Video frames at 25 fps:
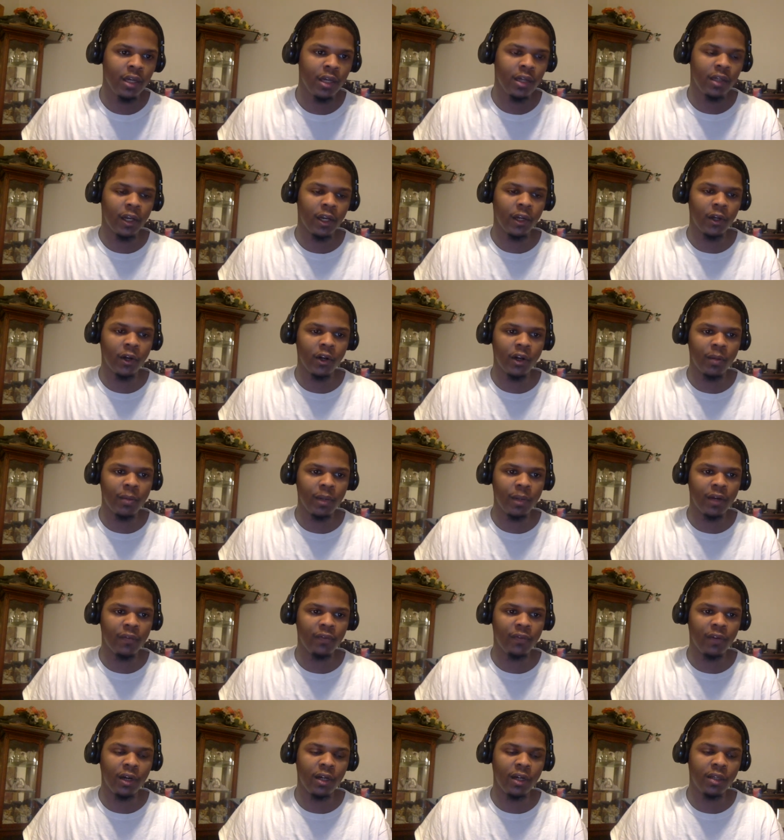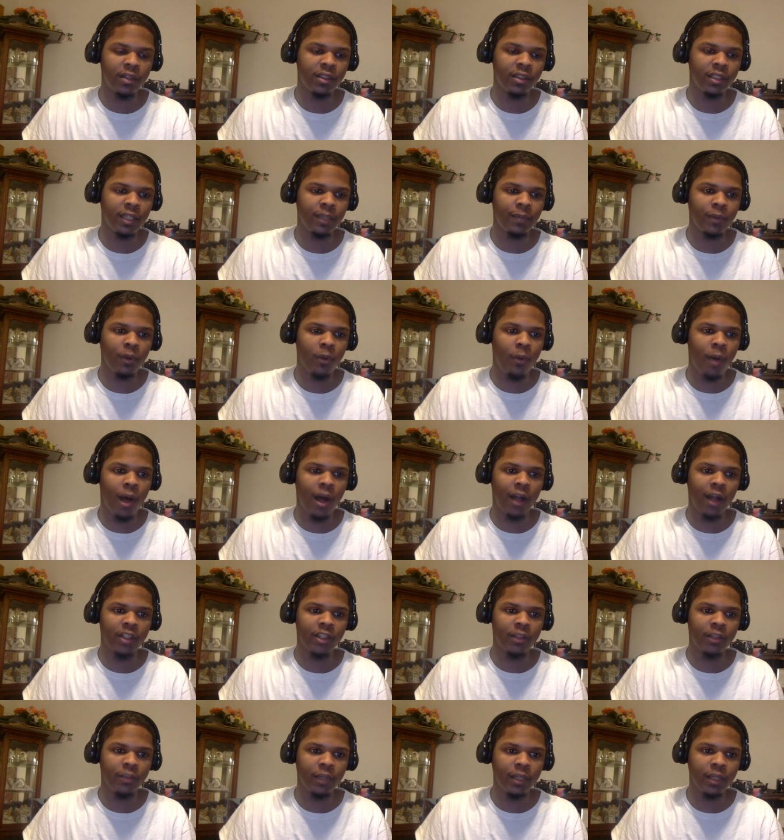They're going to be a fun team to
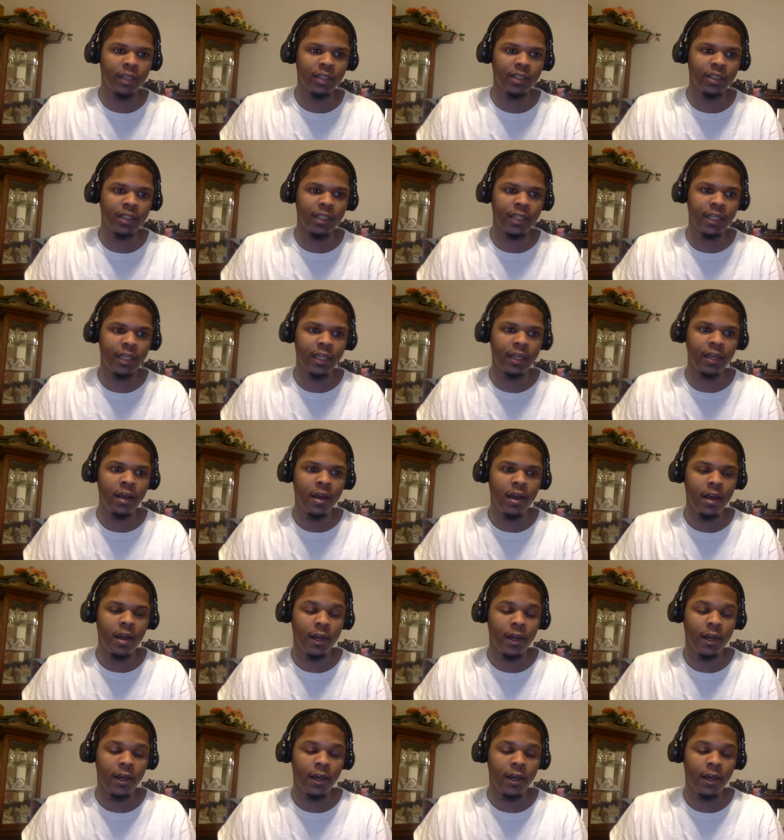watch. And we can see